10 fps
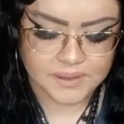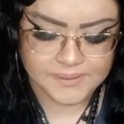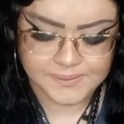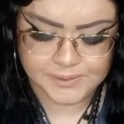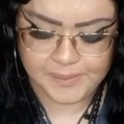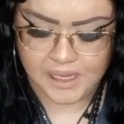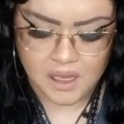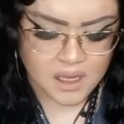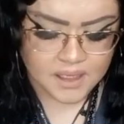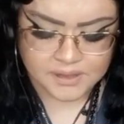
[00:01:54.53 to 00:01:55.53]
Excuse me.
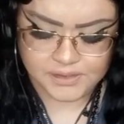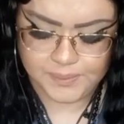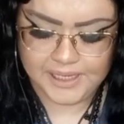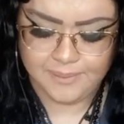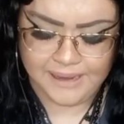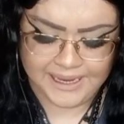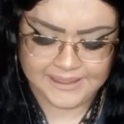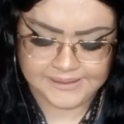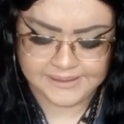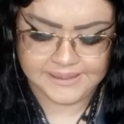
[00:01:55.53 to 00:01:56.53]
So we got
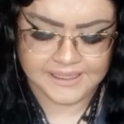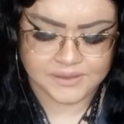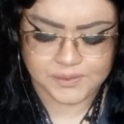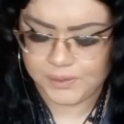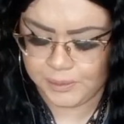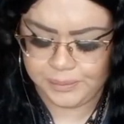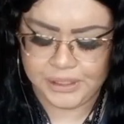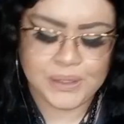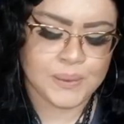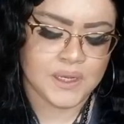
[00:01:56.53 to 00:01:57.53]
Pisces, Cancer,
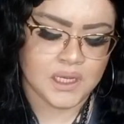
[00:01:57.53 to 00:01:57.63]
Scorpio,